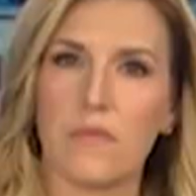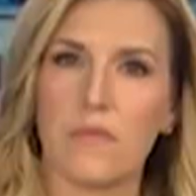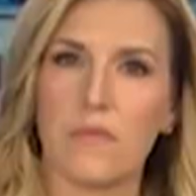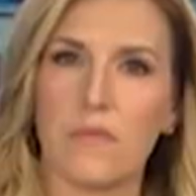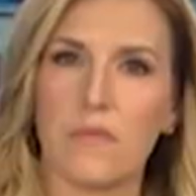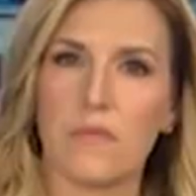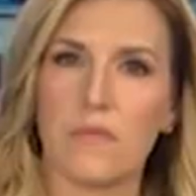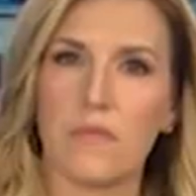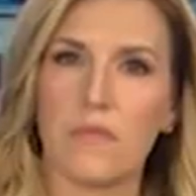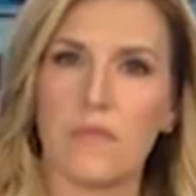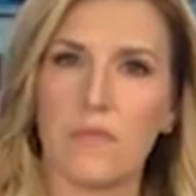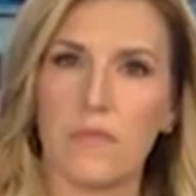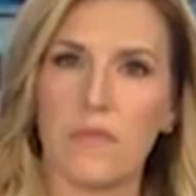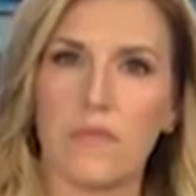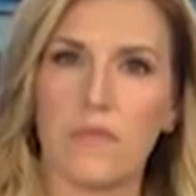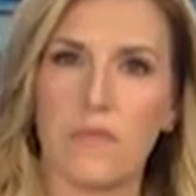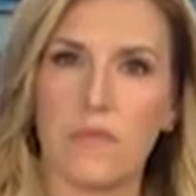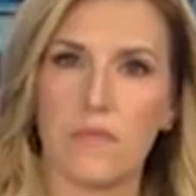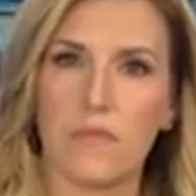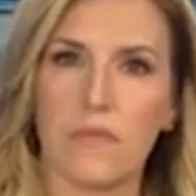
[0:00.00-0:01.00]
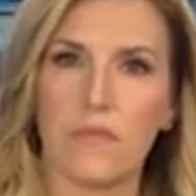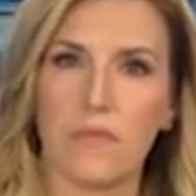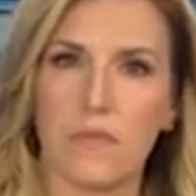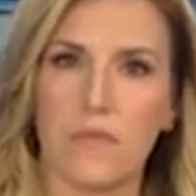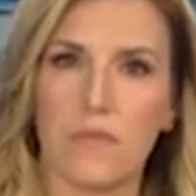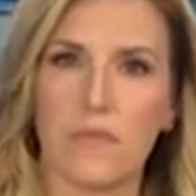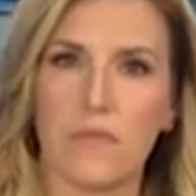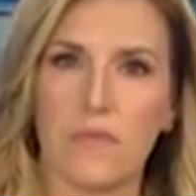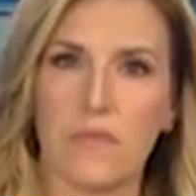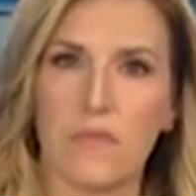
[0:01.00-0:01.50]

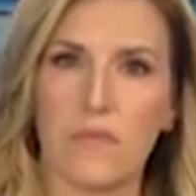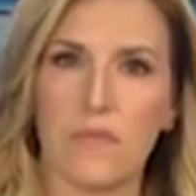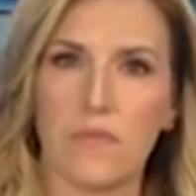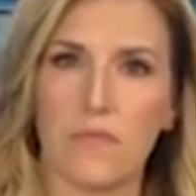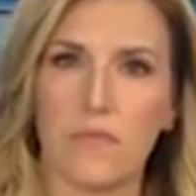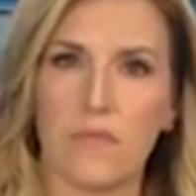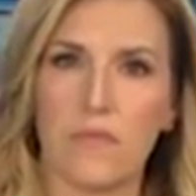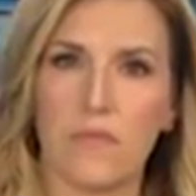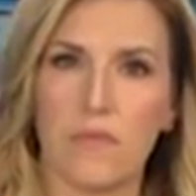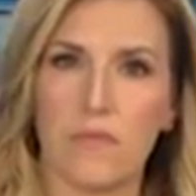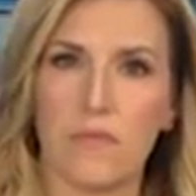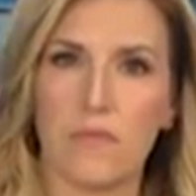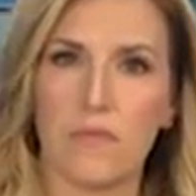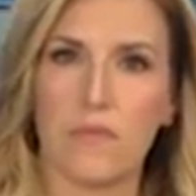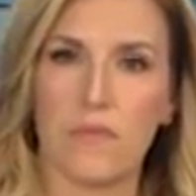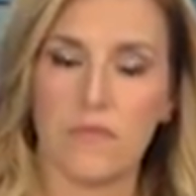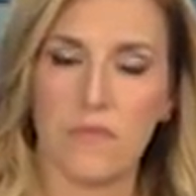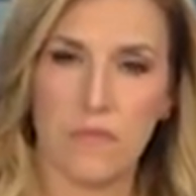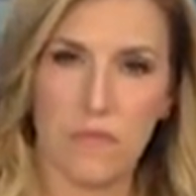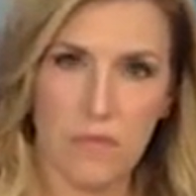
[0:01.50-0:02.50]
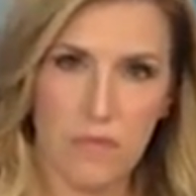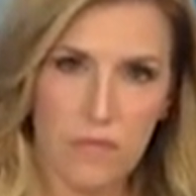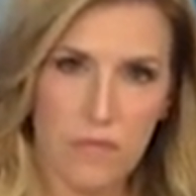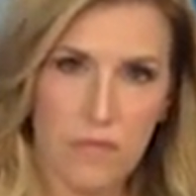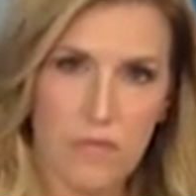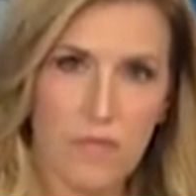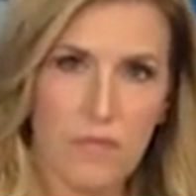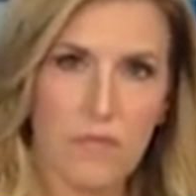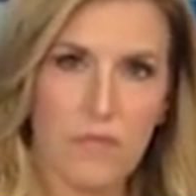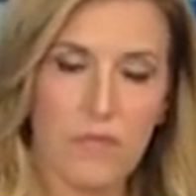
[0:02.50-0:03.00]

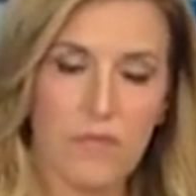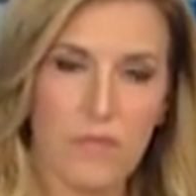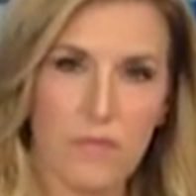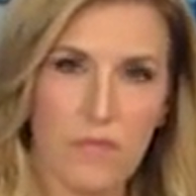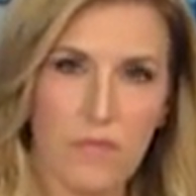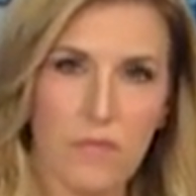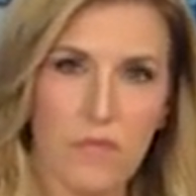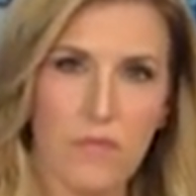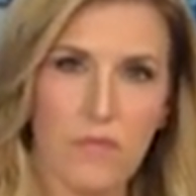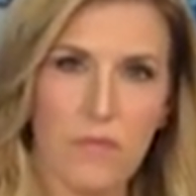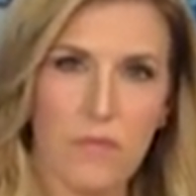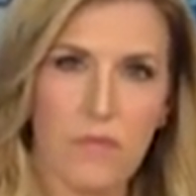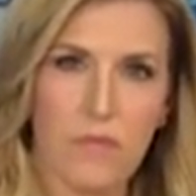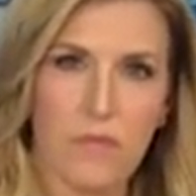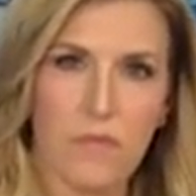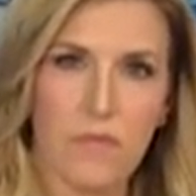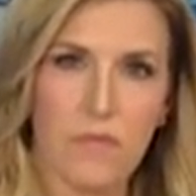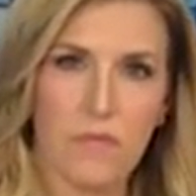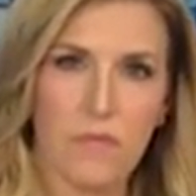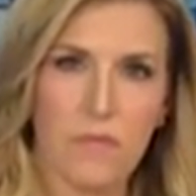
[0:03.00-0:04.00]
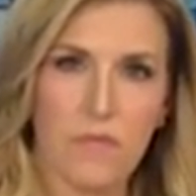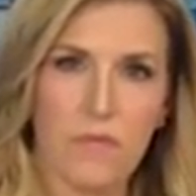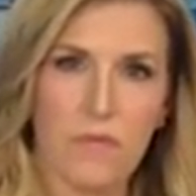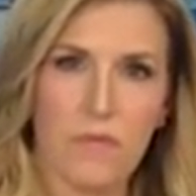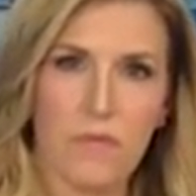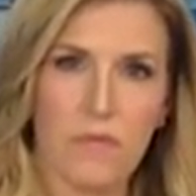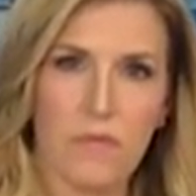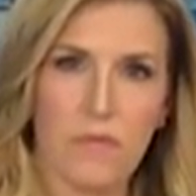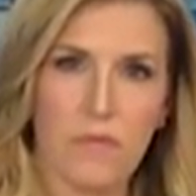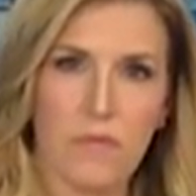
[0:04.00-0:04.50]

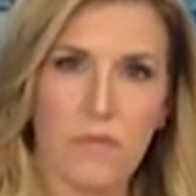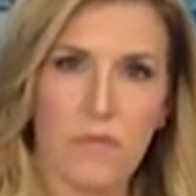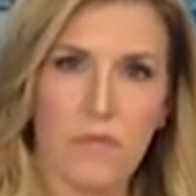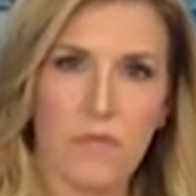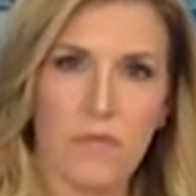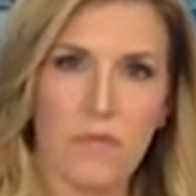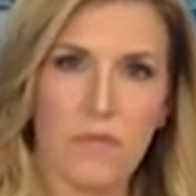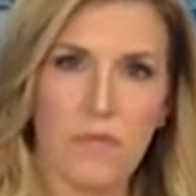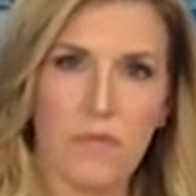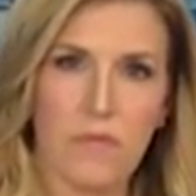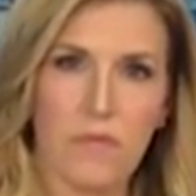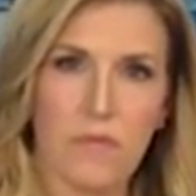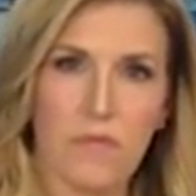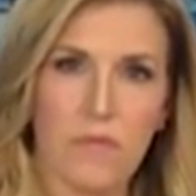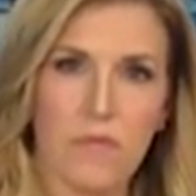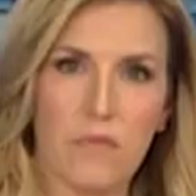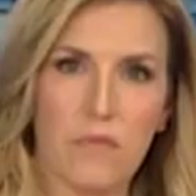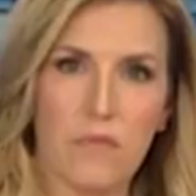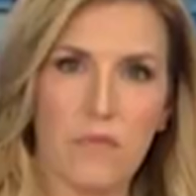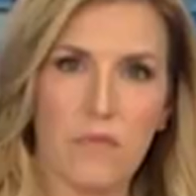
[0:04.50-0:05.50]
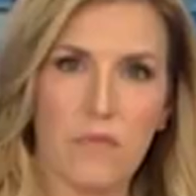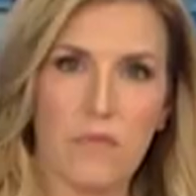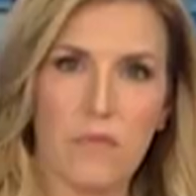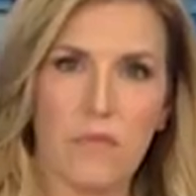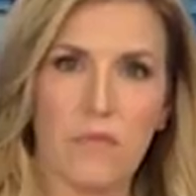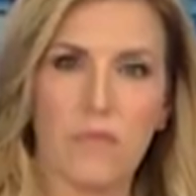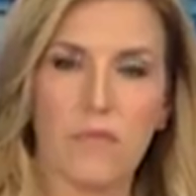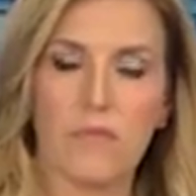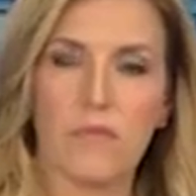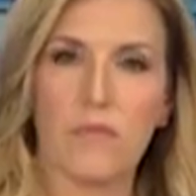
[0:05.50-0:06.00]

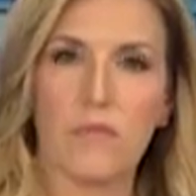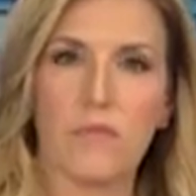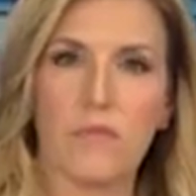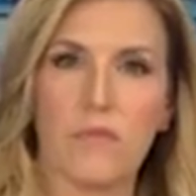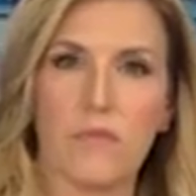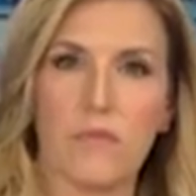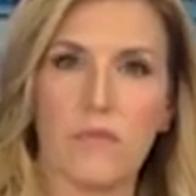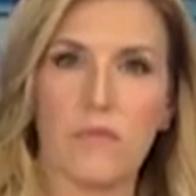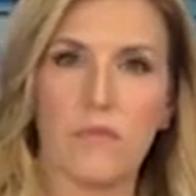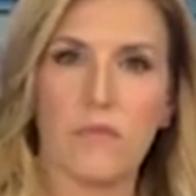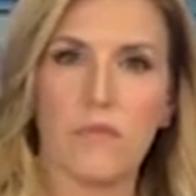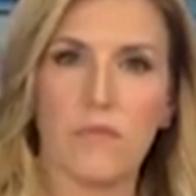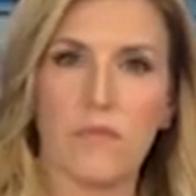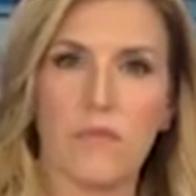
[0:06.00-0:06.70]
The person shown says nothing.